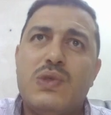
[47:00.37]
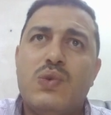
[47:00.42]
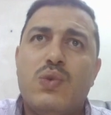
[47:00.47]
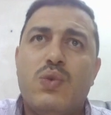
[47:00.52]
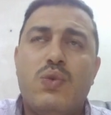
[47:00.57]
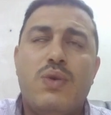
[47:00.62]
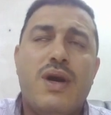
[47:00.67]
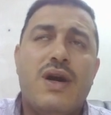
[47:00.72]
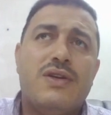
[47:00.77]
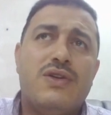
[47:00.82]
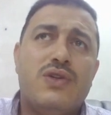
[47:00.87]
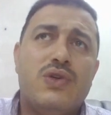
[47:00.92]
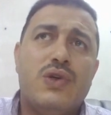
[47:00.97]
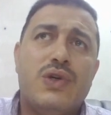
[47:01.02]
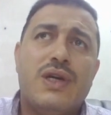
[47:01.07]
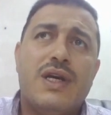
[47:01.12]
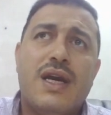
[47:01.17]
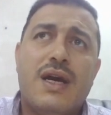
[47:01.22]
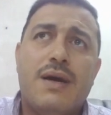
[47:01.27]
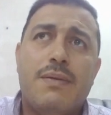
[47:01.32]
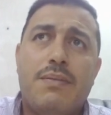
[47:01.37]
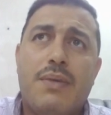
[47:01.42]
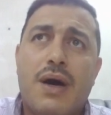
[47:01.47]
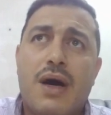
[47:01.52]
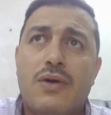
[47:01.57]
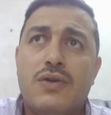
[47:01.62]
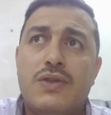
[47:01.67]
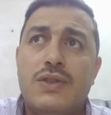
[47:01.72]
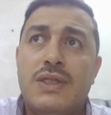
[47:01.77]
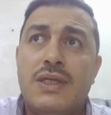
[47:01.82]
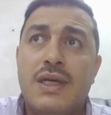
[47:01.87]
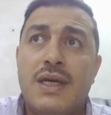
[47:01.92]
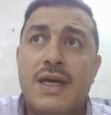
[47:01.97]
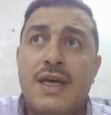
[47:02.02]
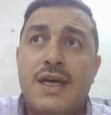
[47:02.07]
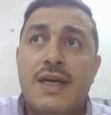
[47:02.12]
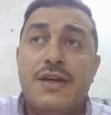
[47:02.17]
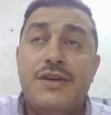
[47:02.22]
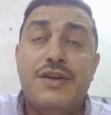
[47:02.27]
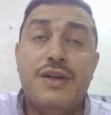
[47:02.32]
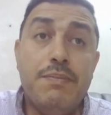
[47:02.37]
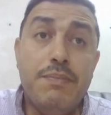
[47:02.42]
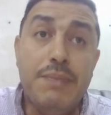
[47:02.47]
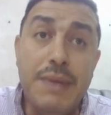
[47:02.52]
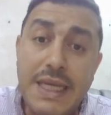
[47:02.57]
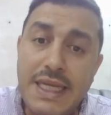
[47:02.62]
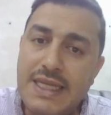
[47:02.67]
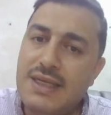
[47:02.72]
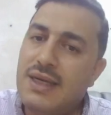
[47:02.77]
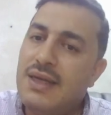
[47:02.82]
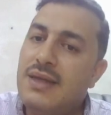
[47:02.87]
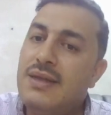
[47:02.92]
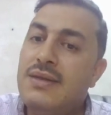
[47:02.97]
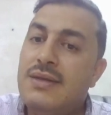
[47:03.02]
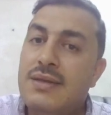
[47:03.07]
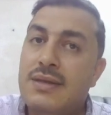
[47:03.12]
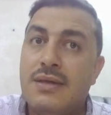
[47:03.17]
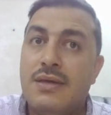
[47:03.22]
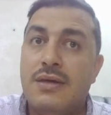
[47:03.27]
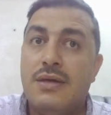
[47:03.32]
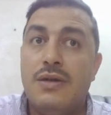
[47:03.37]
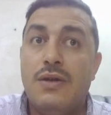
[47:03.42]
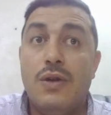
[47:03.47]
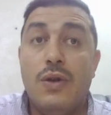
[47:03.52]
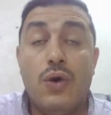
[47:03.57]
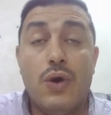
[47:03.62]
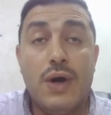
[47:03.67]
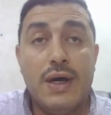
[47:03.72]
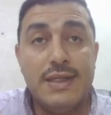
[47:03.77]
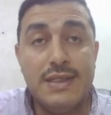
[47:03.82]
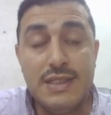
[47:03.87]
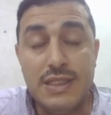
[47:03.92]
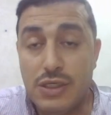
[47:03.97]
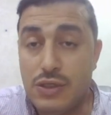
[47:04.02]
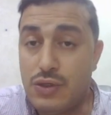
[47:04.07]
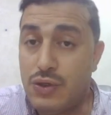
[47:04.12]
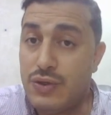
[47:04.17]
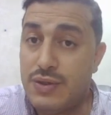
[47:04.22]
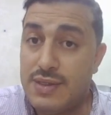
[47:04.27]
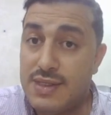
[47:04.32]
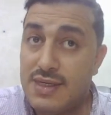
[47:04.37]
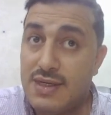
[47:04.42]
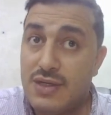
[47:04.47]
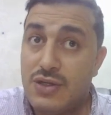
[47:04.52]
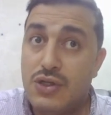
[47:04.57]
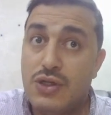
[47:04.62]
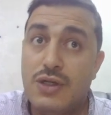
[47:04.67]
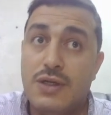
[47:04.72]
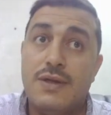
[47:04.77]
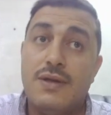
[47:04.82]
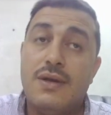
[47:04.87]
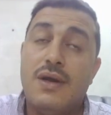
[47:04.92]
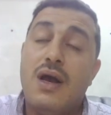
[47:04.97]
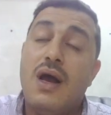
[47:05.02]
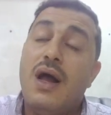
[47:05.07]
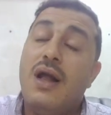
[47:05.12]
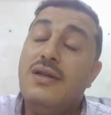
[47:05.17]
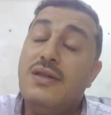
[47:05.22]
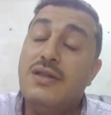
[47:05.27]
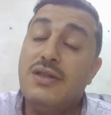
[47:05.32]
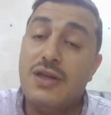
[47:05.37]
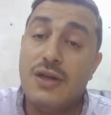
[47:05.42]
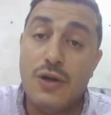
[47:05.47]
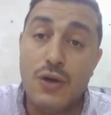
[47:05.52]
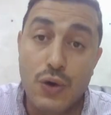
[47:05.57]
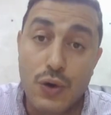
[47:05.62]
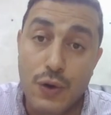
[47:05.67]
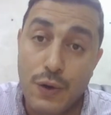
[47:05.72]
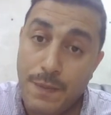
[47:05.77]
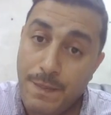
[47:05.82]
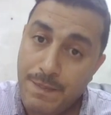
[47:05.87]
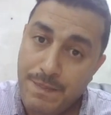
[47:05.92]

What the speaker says: when we are talking about repeated low anterior resection, ultra low